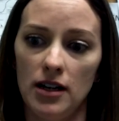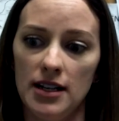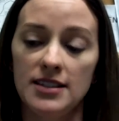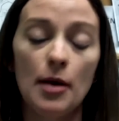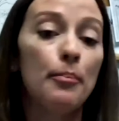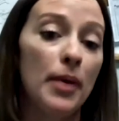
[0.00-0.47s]

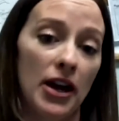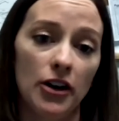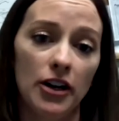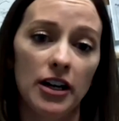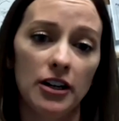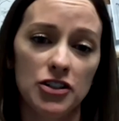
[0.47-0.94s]
it's a
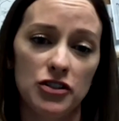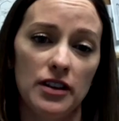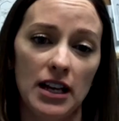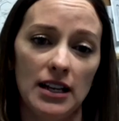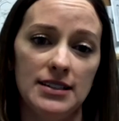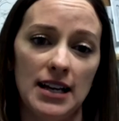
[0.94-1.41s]
barrier so
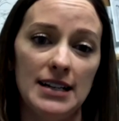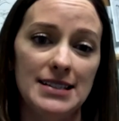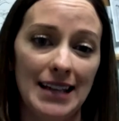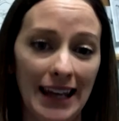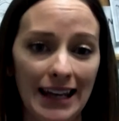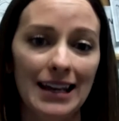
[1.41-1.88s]
the
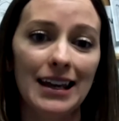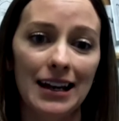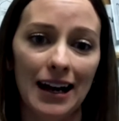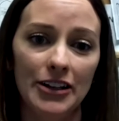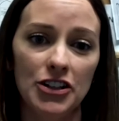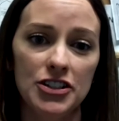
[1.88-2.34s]
ticks can't
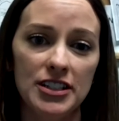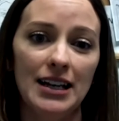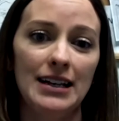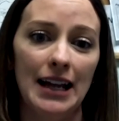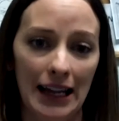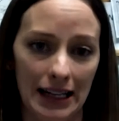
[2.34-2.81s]
get on your
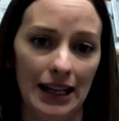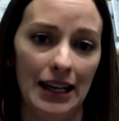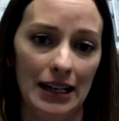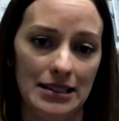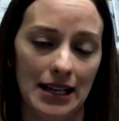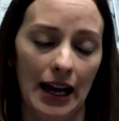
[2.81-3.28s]
skin and
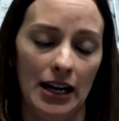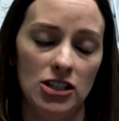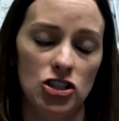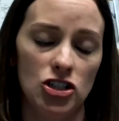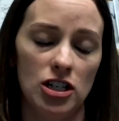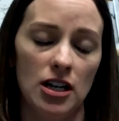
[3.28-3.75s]
can't
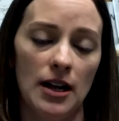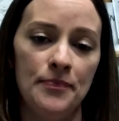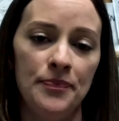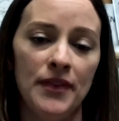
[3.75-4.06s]
attach.